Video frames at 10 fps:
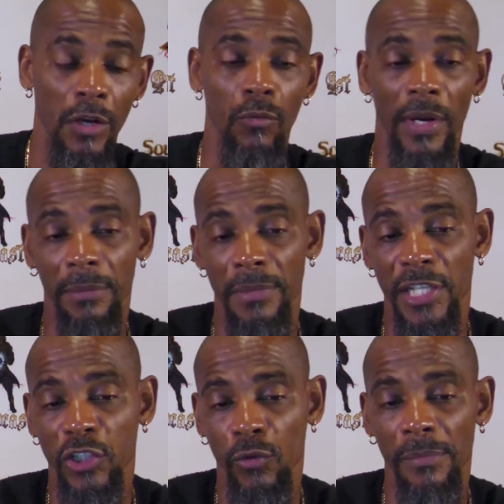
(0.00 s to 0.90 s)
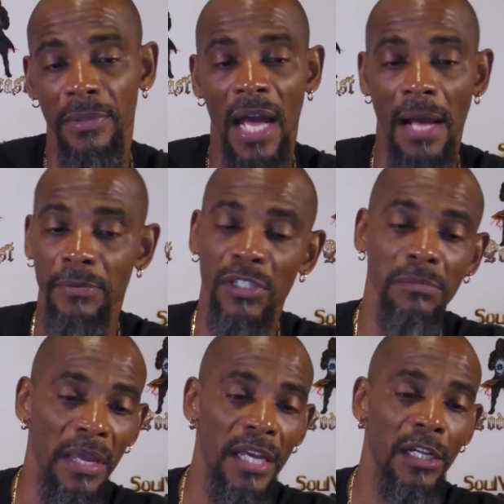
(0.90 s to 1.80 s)
Recommended treatment options
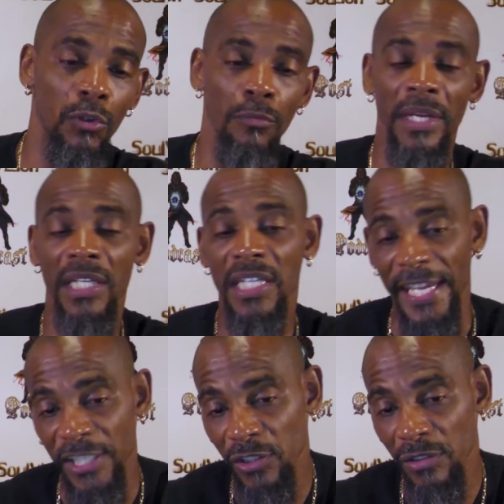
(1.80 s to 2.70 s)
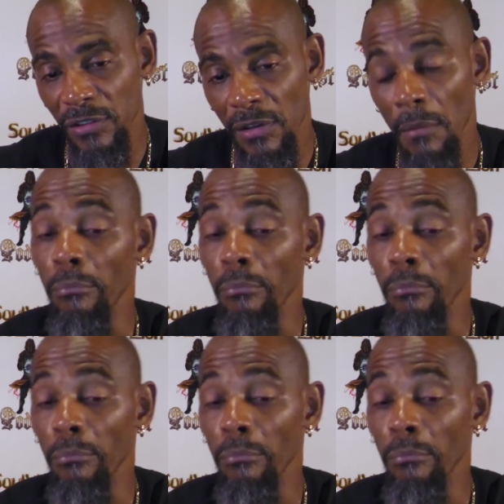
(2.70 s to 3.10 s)
may include medications,